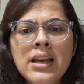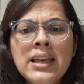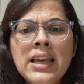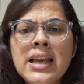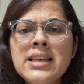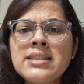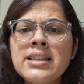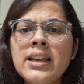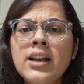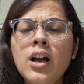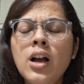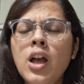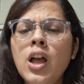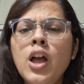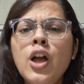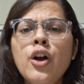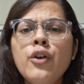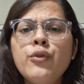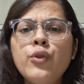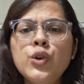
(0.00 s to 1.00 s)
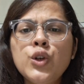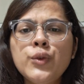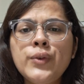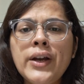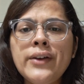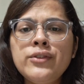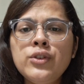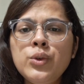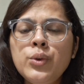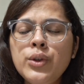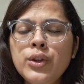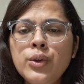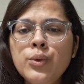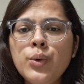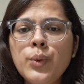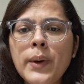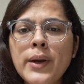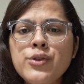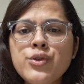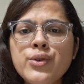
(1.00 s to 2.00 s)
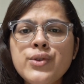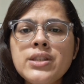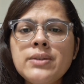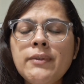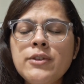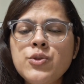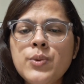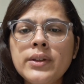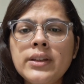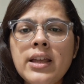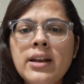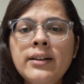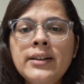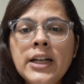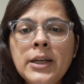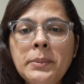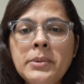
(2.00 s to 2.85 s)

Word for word: guess like four to five new, new questions which were there in